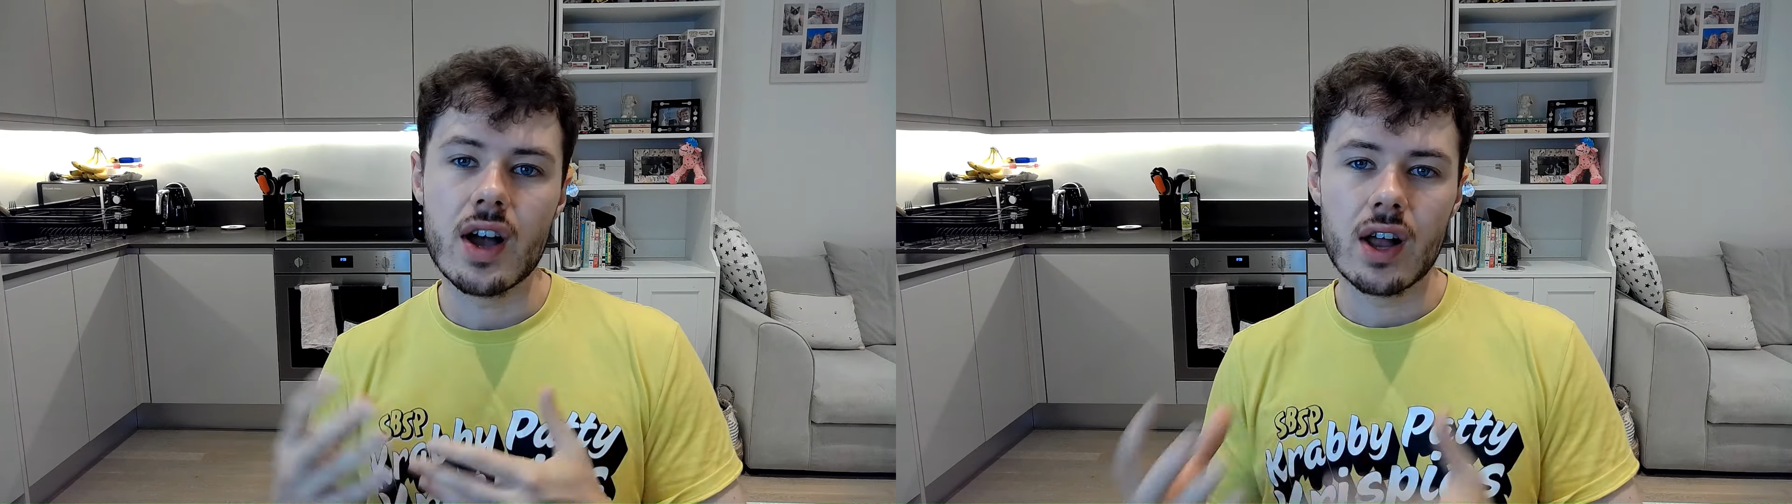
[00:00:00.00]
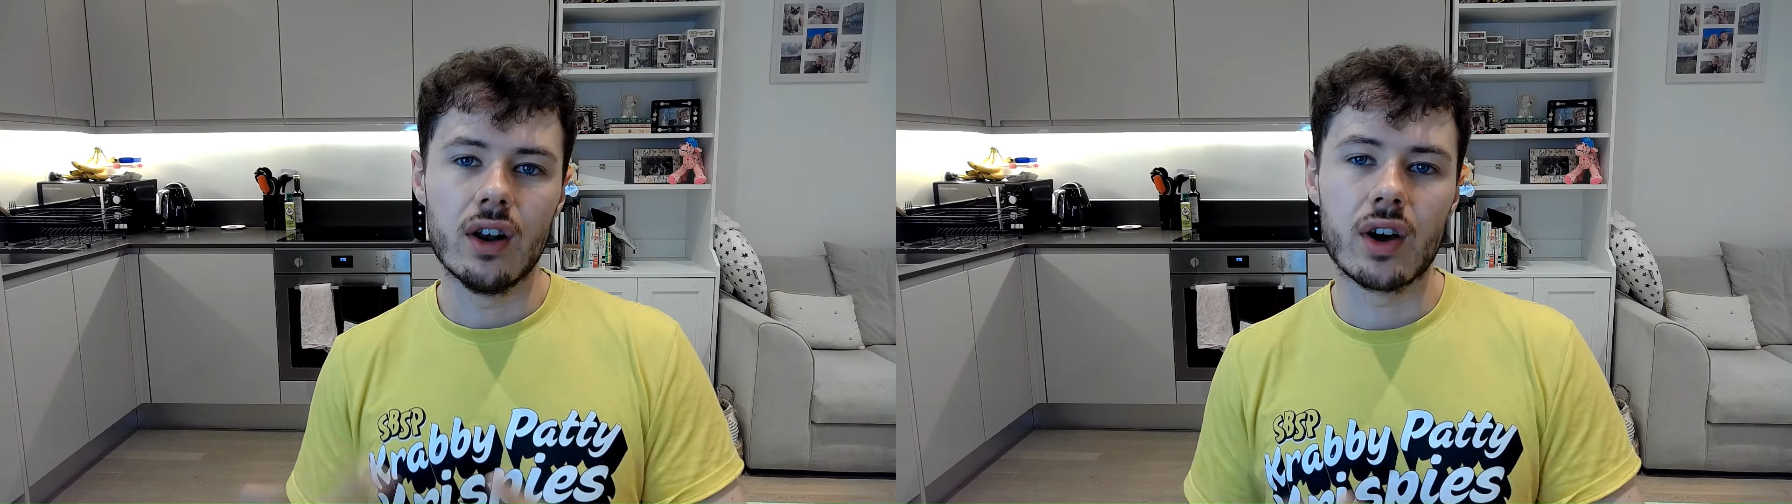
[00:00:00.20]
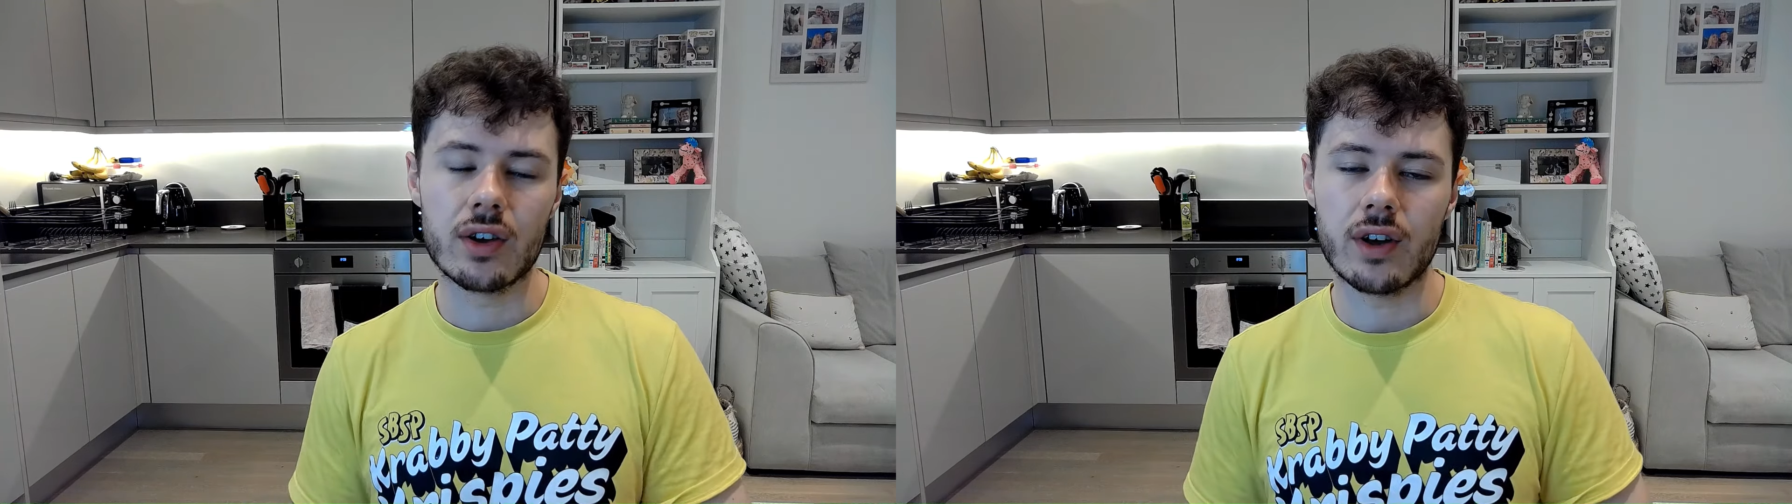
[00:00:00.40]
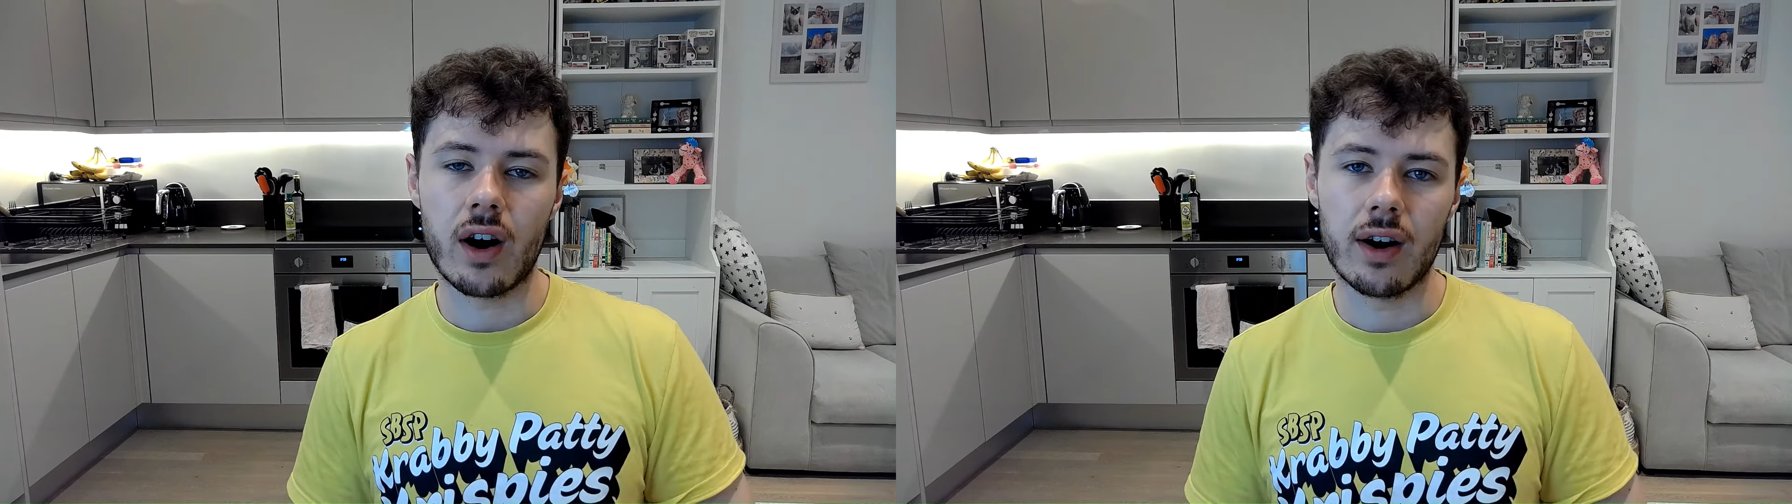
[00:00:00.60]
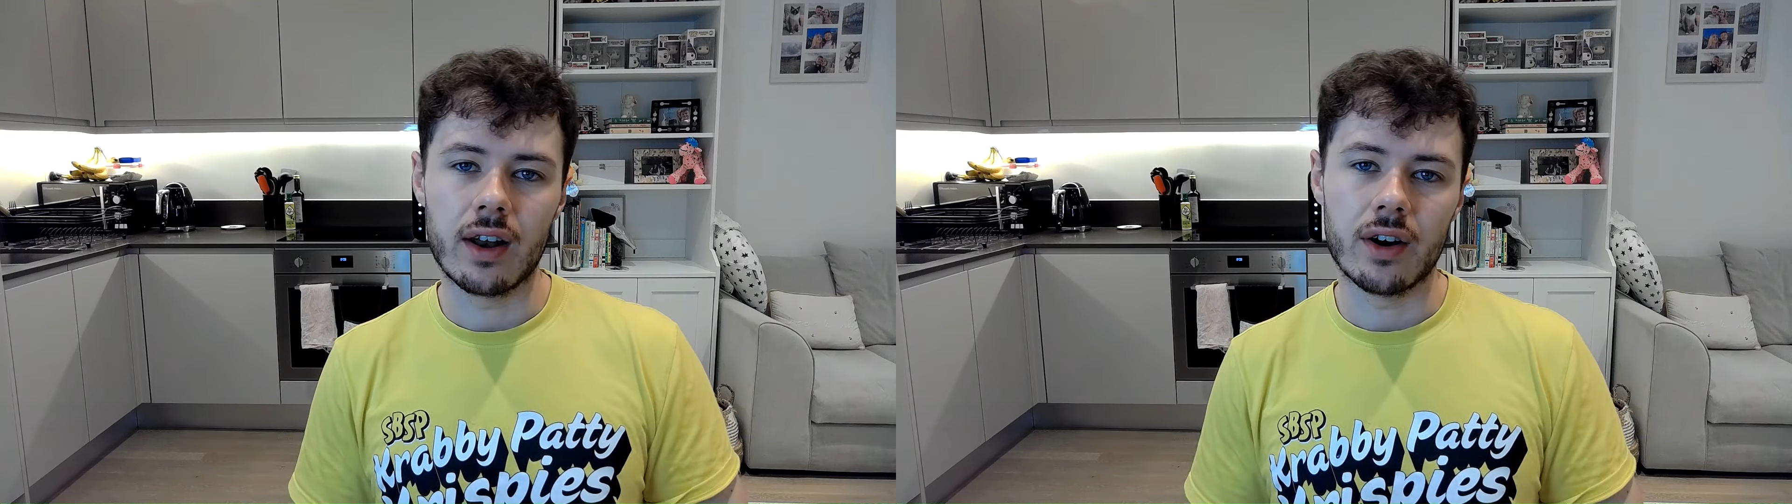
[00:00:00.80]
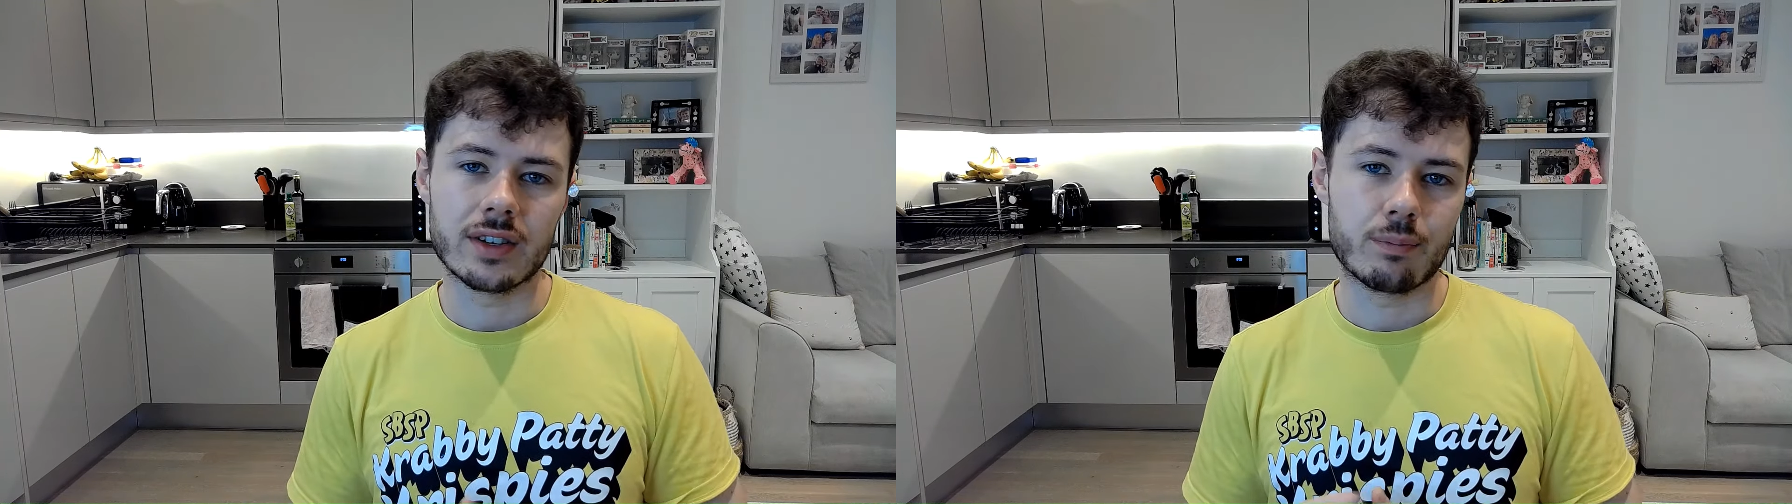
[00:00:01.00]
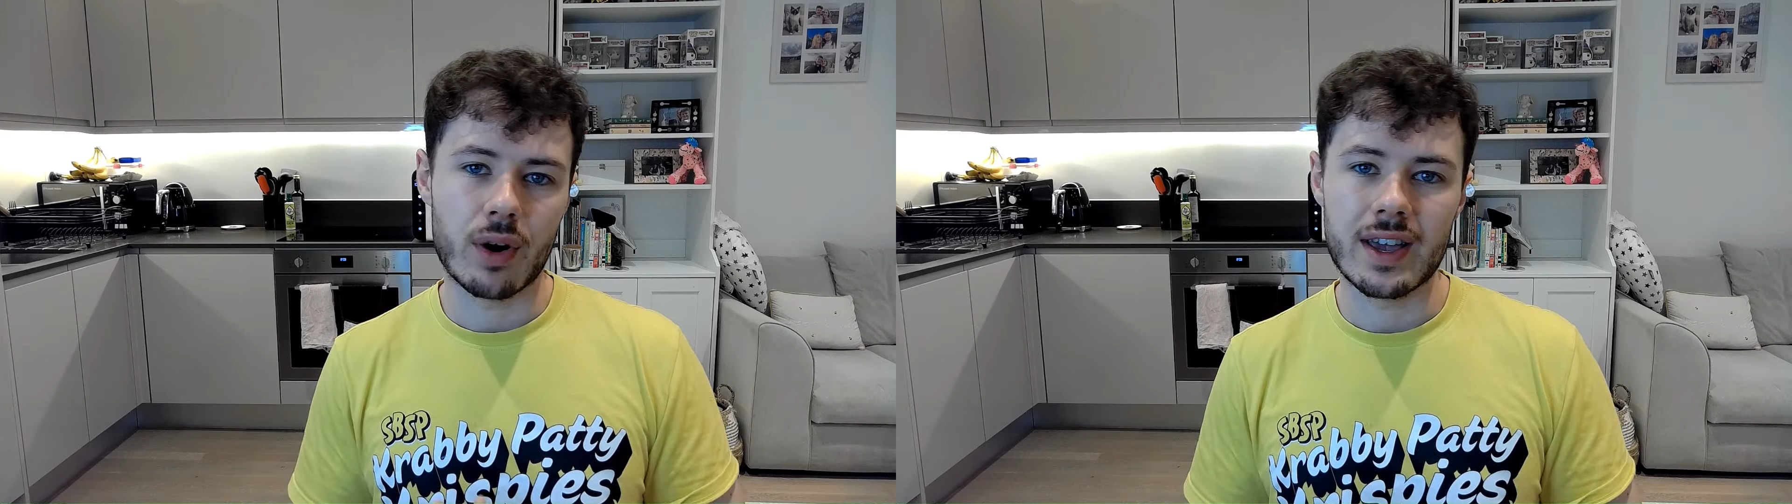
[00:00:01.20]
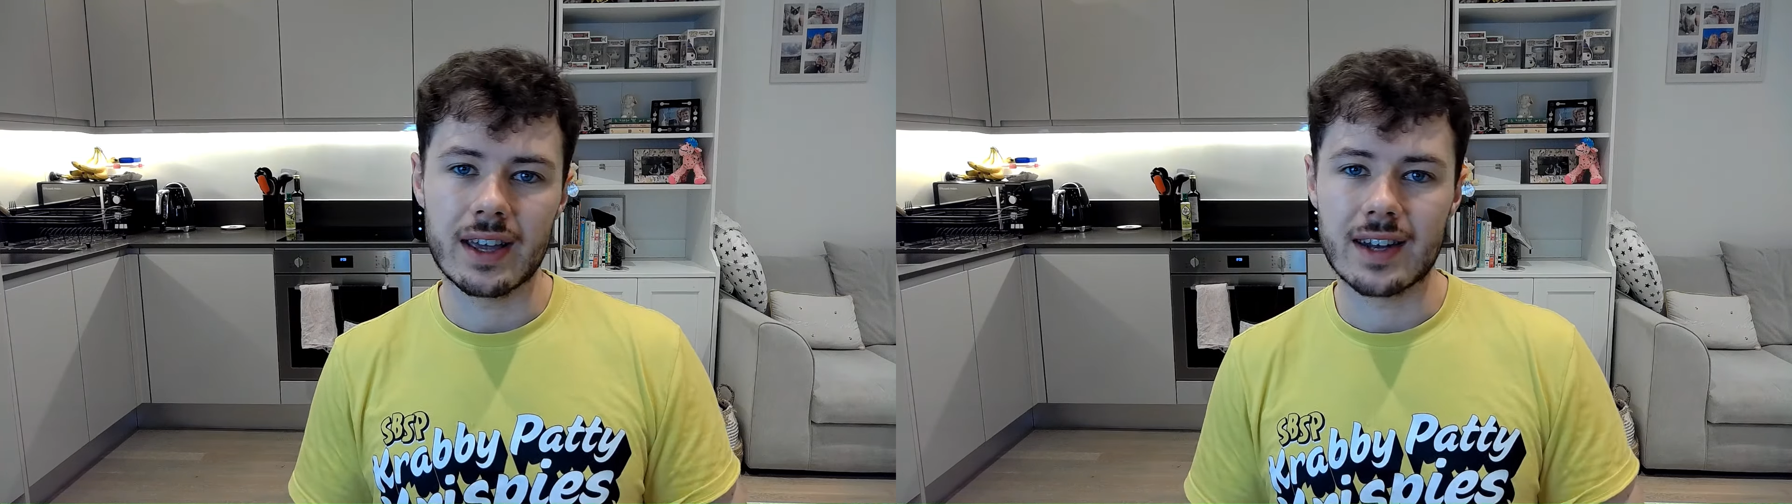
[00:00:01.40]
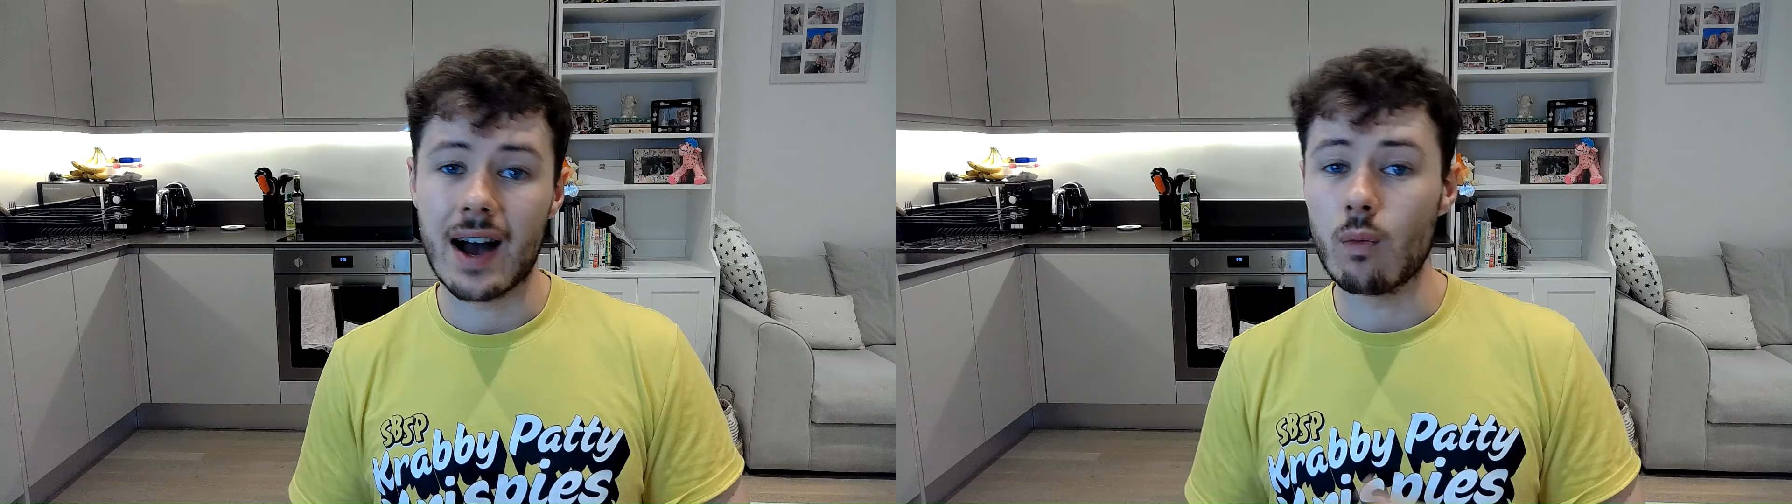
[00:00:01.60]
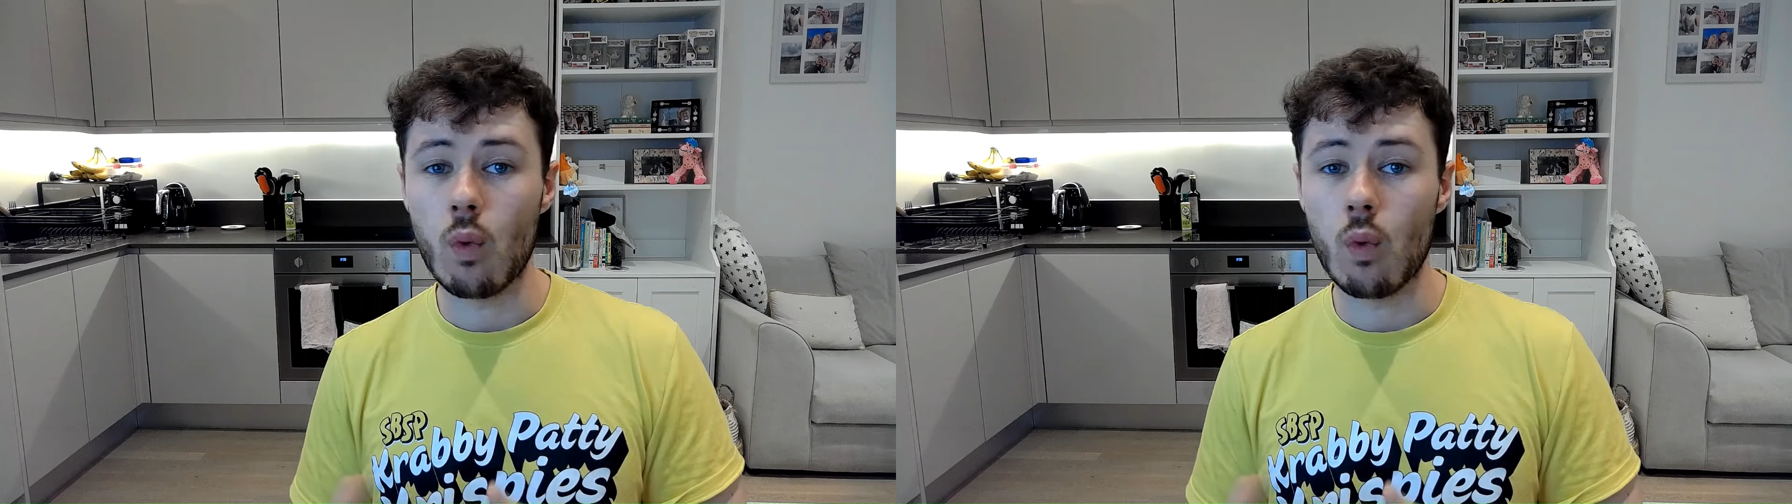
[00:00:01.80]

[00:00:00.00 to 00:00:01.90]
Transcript: look at the highlights, break it down,